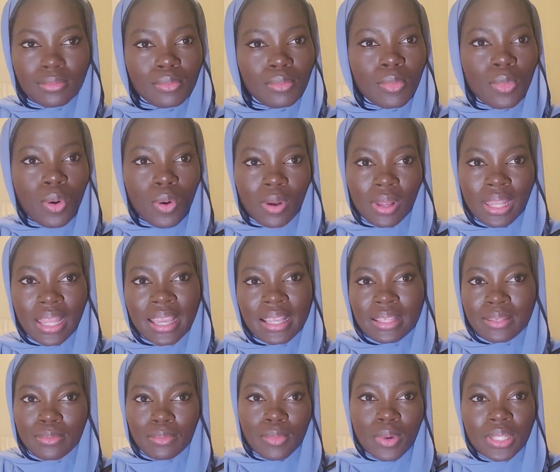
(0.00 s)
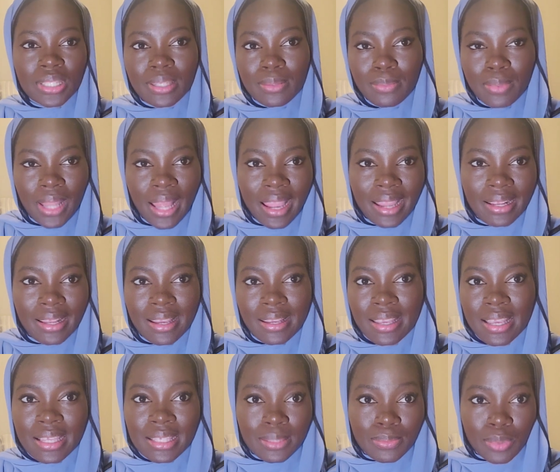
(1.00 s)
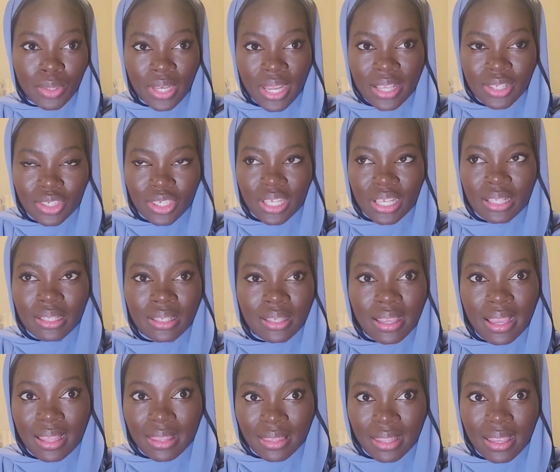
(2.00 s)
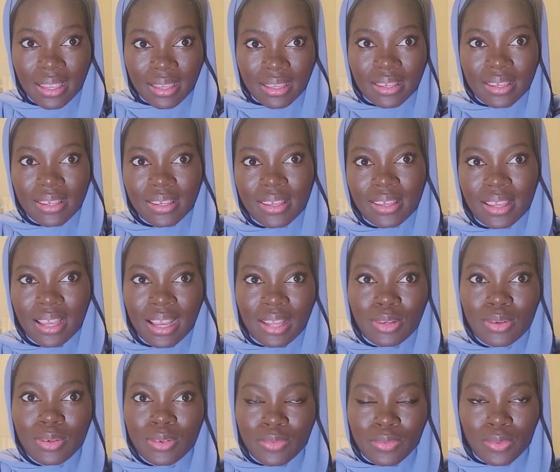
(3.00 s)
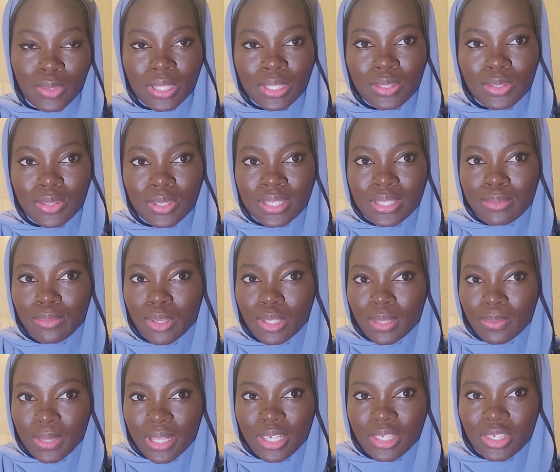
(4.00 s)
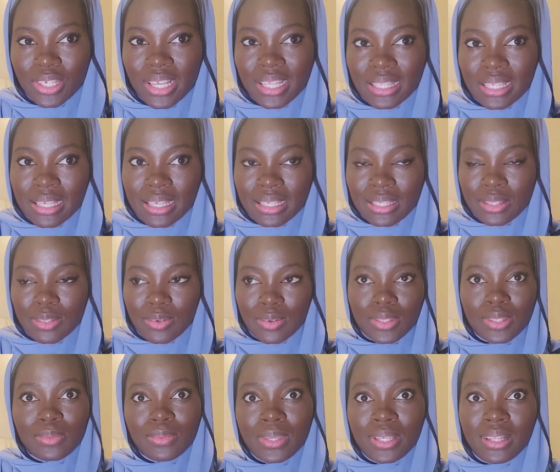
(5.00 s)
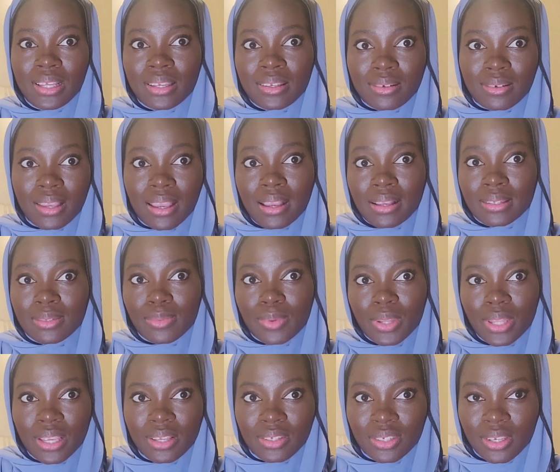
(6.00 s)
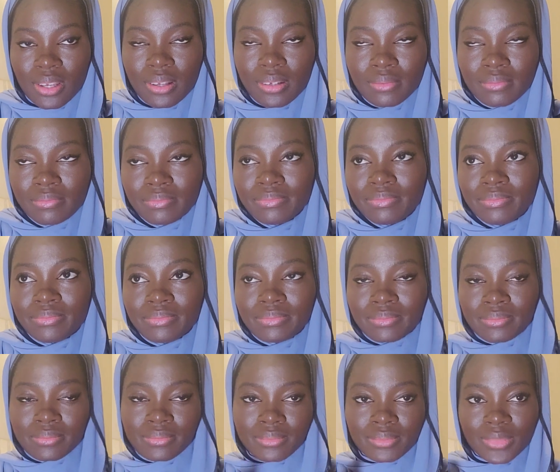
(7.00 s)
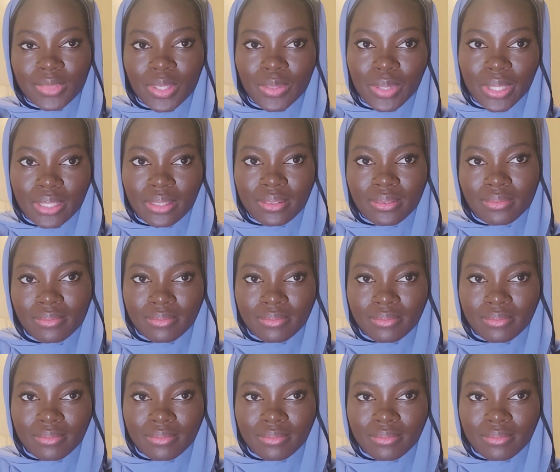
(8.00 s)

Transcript: more, like, multiplied, like, exponentially, I think. I don't even want to use multiplication. I think it's going to be, like, exponential. Wait.